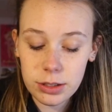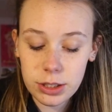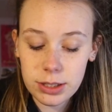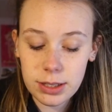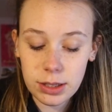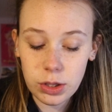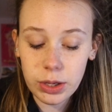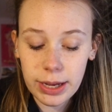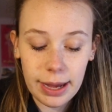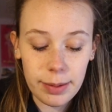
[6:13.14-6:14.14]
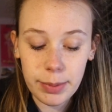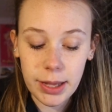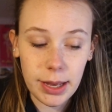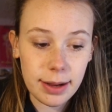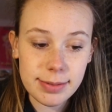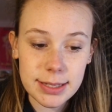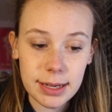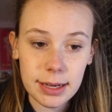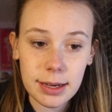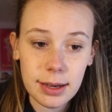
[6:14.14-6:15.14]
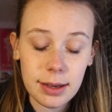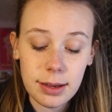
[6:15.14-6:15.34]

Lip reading: just looking at me and I was like,